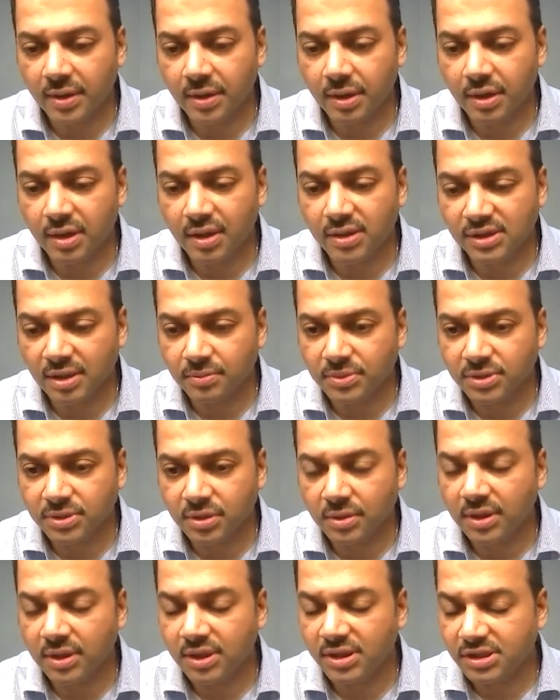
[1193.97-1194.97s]
in
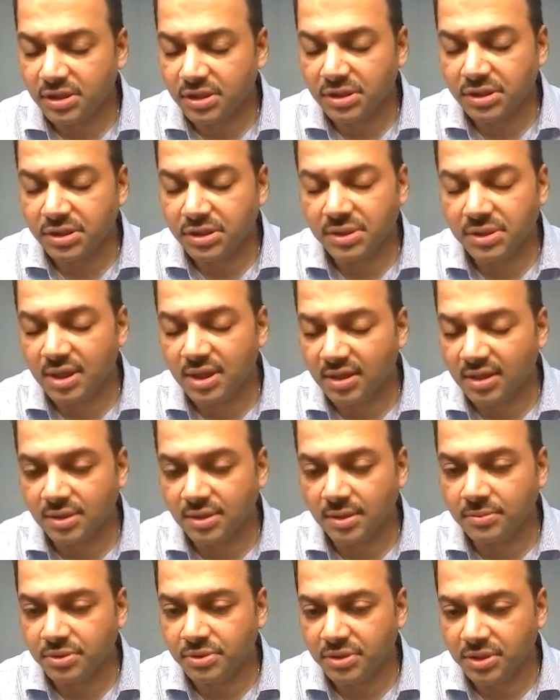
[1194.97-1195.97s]
consumption, discretionary
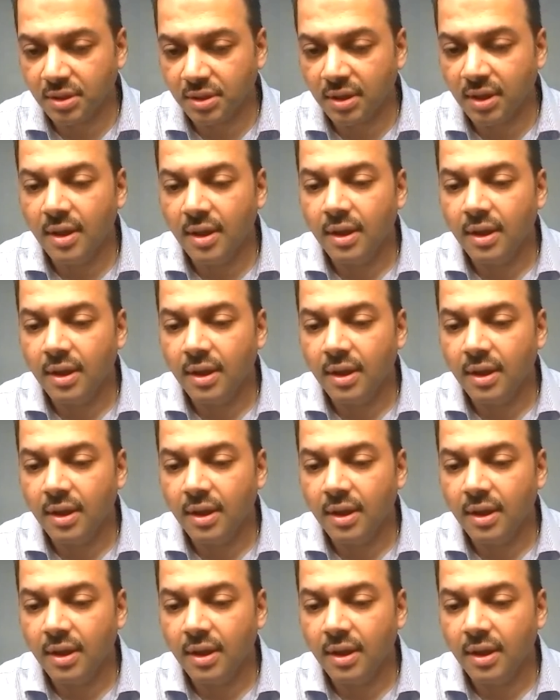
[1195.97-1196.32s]
consumption,